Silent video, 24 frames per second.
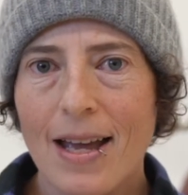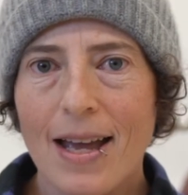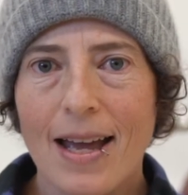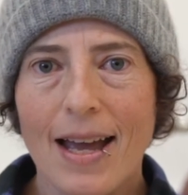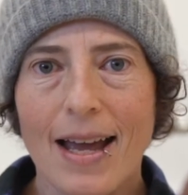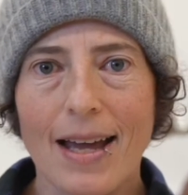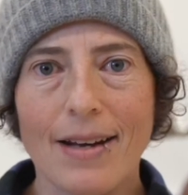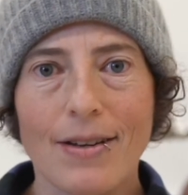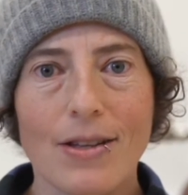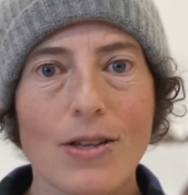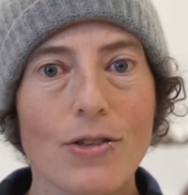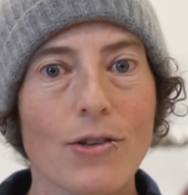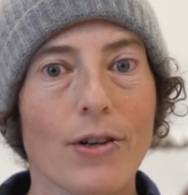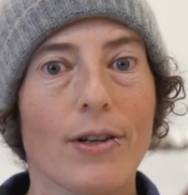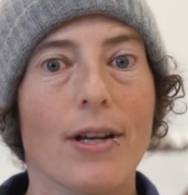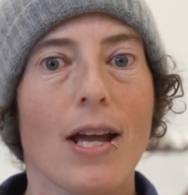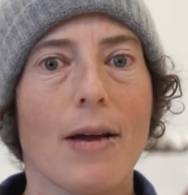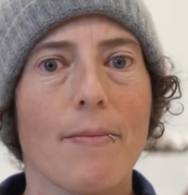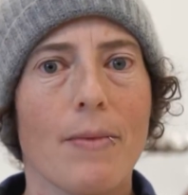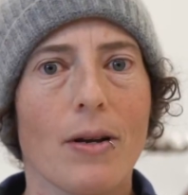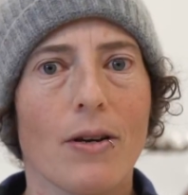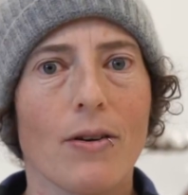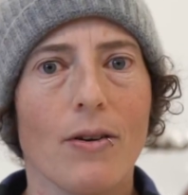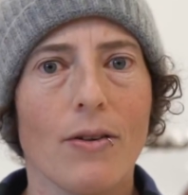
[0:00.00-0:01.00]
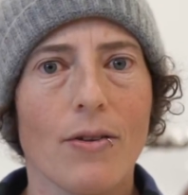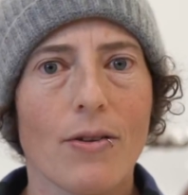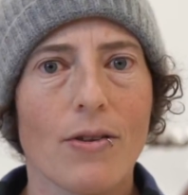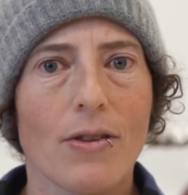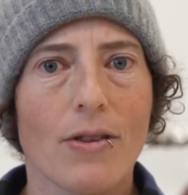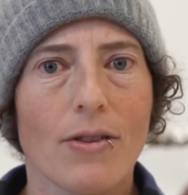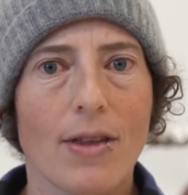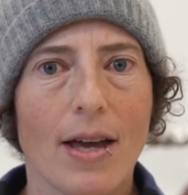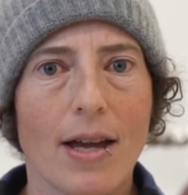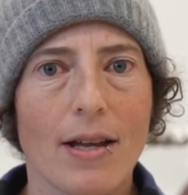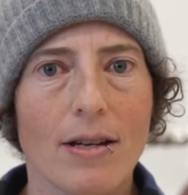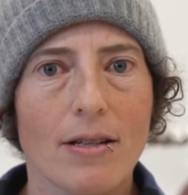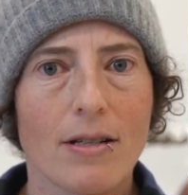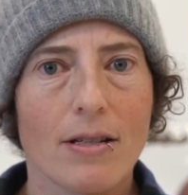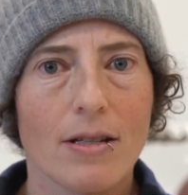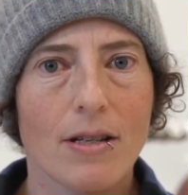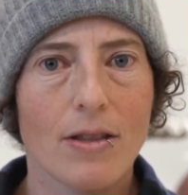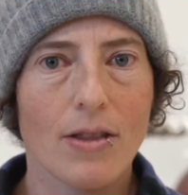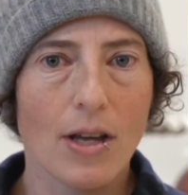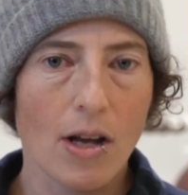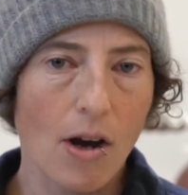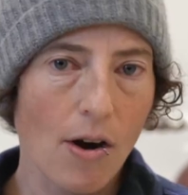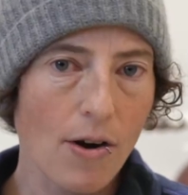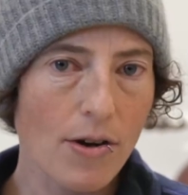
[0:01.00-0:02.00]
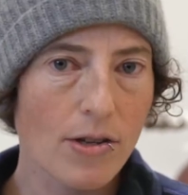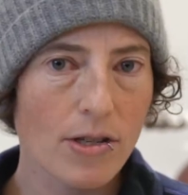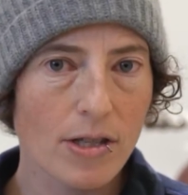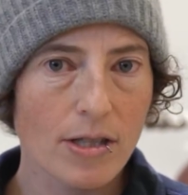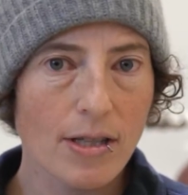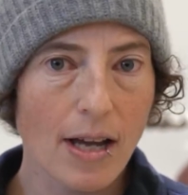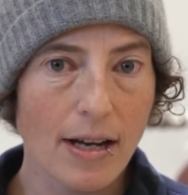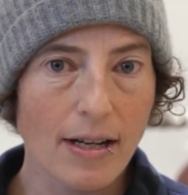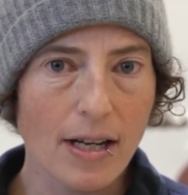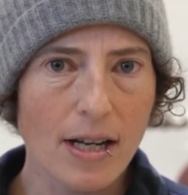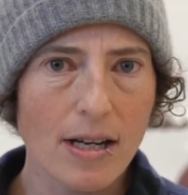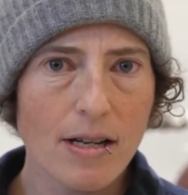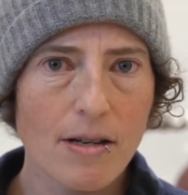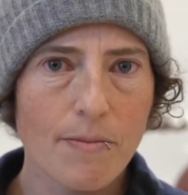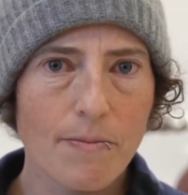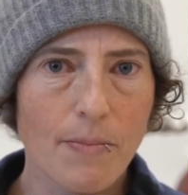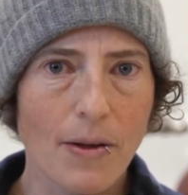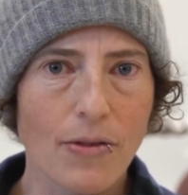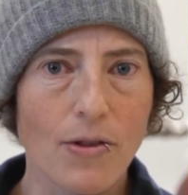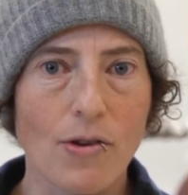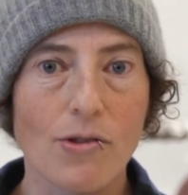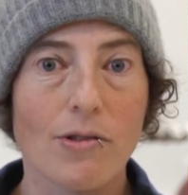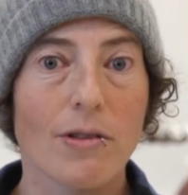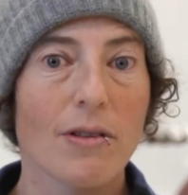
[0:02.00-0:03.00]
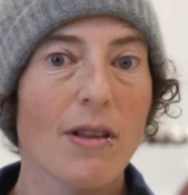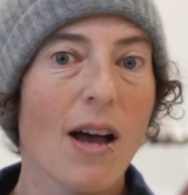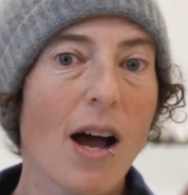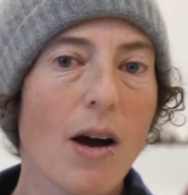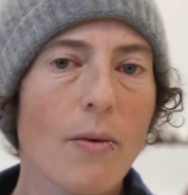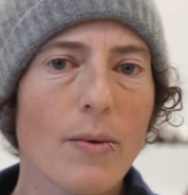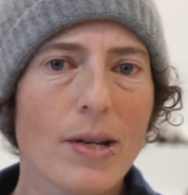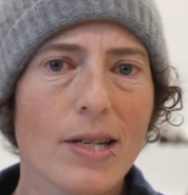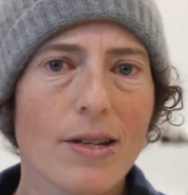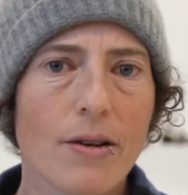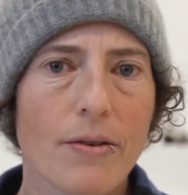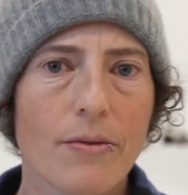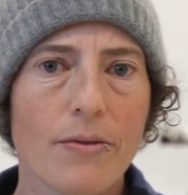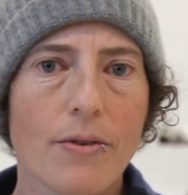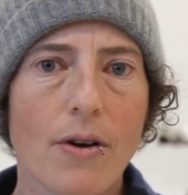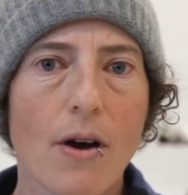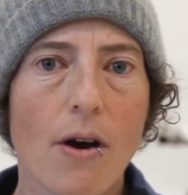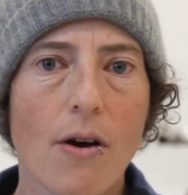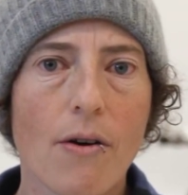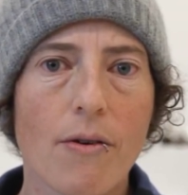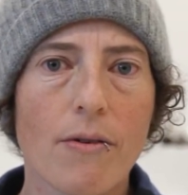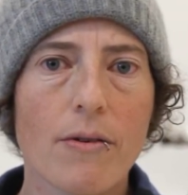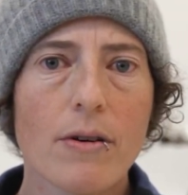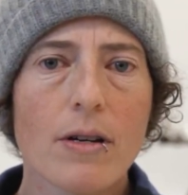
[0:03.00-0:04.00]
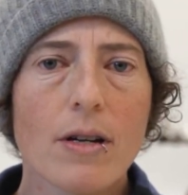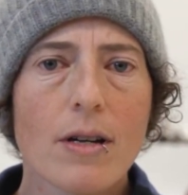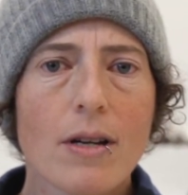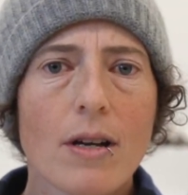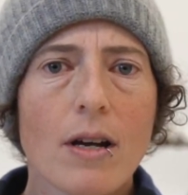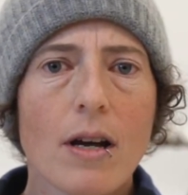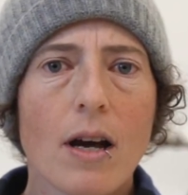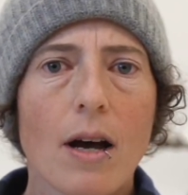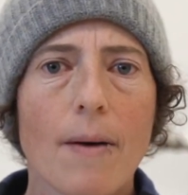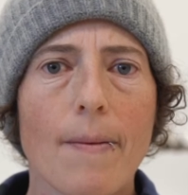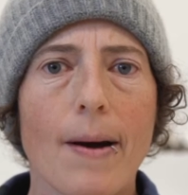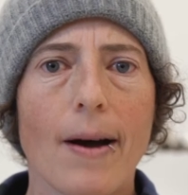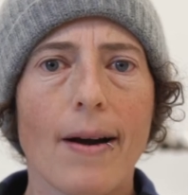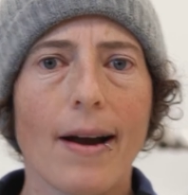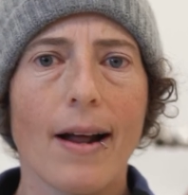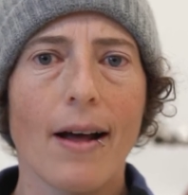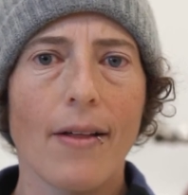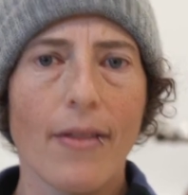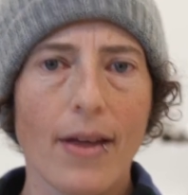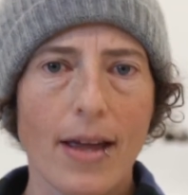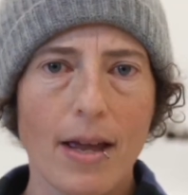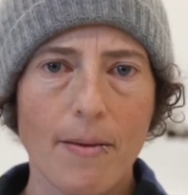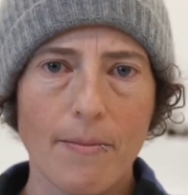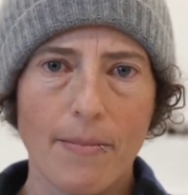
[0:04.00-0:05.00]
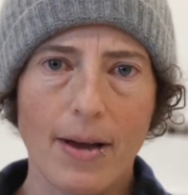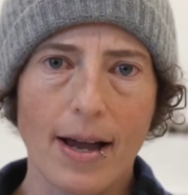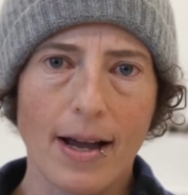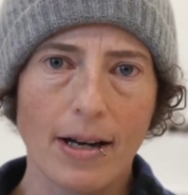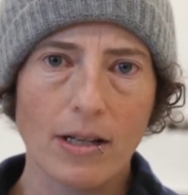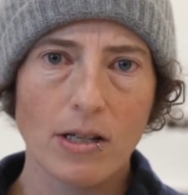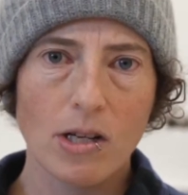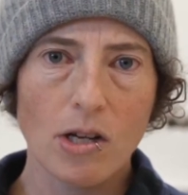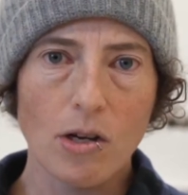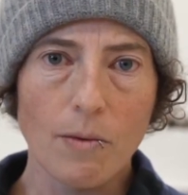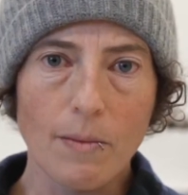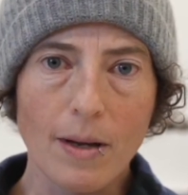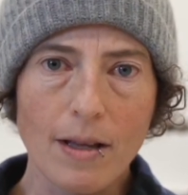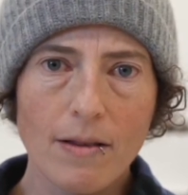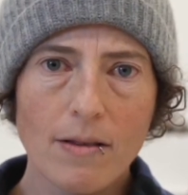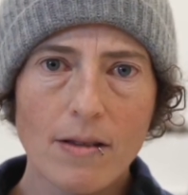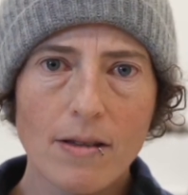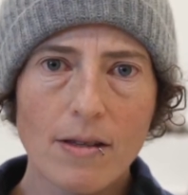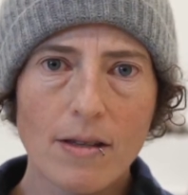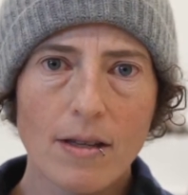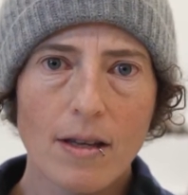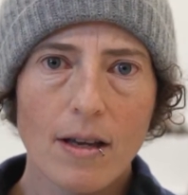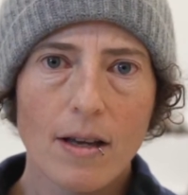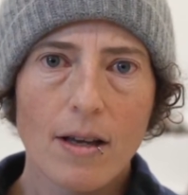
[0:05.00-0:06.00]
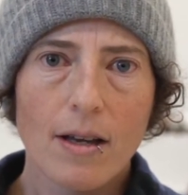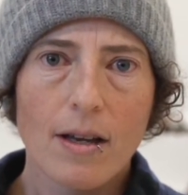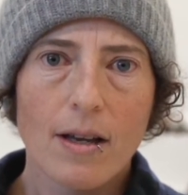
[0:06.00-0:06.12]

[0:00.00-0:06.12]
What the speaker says: And these are chemicals that they are studied, but there's a lot we don't know about how they impact humans.